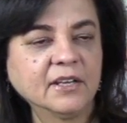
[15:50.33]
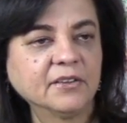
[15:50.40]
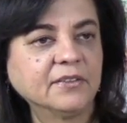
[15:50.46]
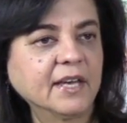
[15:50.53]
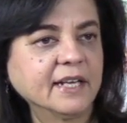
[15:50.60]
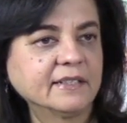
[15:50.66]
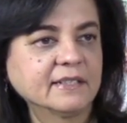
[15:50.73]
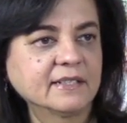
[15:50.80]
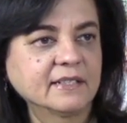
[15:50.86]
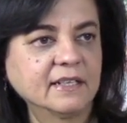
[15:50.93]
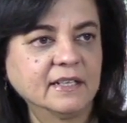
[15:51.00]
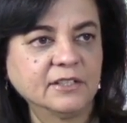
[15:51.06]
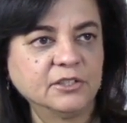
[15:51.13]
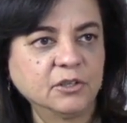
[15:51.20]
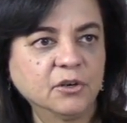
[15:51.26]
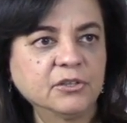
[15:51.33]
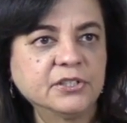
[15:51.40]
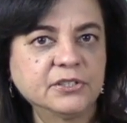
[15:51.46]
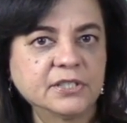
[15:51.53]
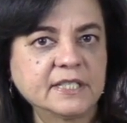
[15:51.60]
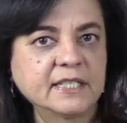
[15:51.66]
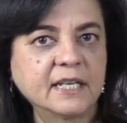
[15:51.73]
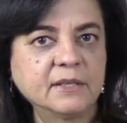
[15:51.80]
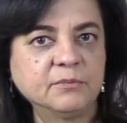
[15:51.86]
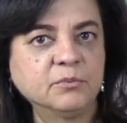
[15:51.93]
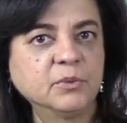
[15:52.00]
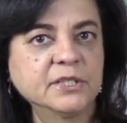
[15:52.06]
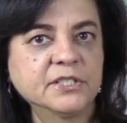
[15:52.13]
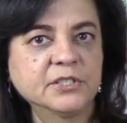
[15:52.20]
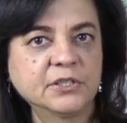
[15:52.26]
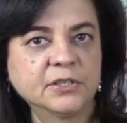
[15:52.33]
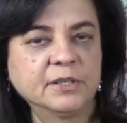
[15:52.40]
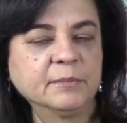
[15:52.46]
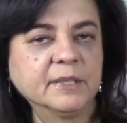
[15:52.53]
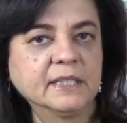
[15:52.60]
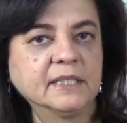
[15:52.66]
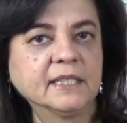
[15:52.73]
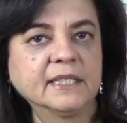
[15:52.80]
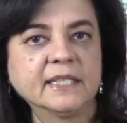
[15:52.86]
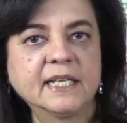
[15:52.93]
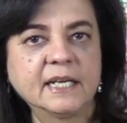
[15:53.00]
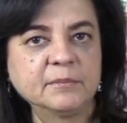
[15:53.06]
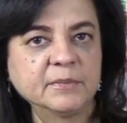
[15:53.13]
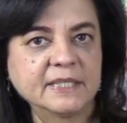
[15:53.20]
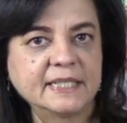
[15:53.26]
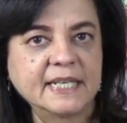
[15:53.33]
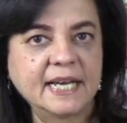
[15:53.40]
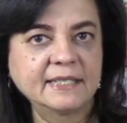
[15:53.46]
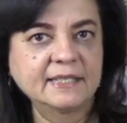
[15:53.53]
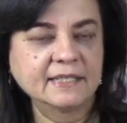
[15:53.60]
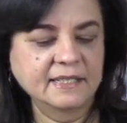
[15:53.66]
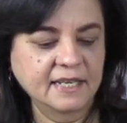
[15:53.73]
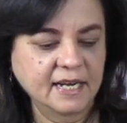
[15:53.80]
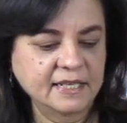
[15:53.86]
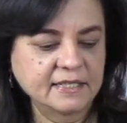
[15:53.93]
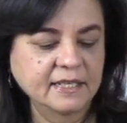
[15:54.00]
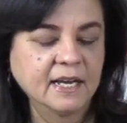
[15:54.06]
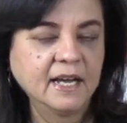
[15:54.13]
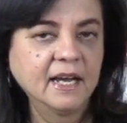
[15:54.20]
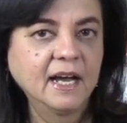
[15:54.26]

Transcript: that a doctor said was terminal and had metastasized,